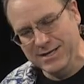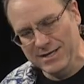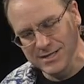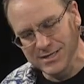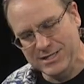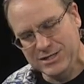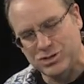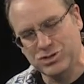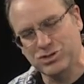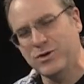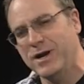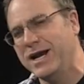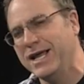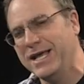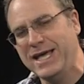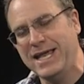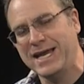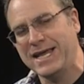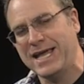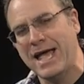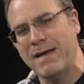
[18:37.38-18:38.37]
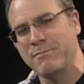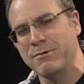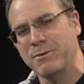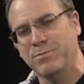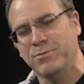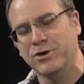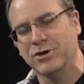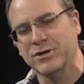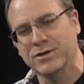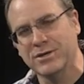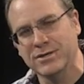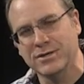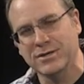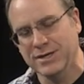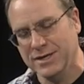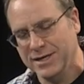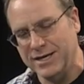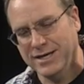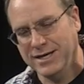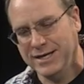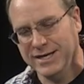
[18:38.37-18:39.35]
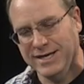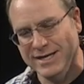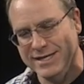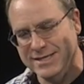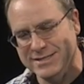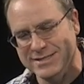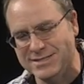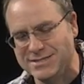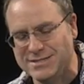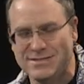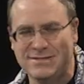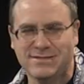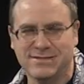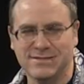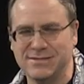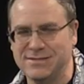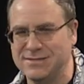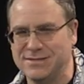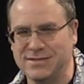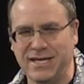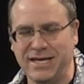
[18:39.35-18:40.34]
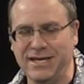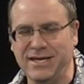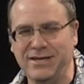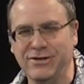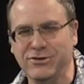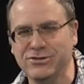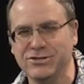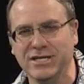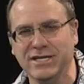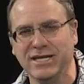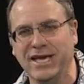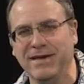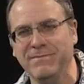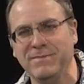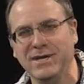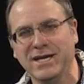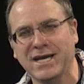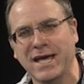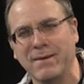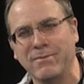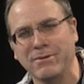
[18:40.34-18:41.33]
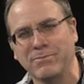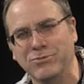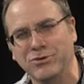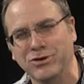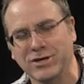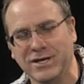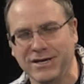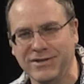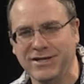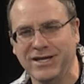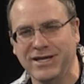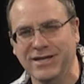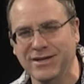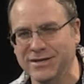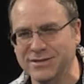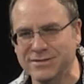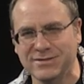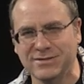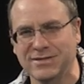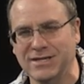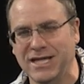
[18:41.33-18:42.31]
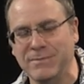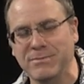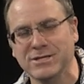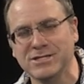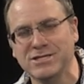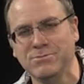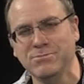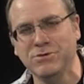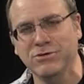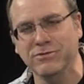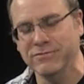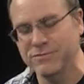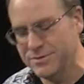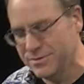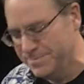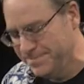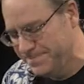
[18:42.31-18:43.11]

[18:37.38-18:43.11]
to try to get a comic book. And they usually gave me a comic book, and then they must have moved.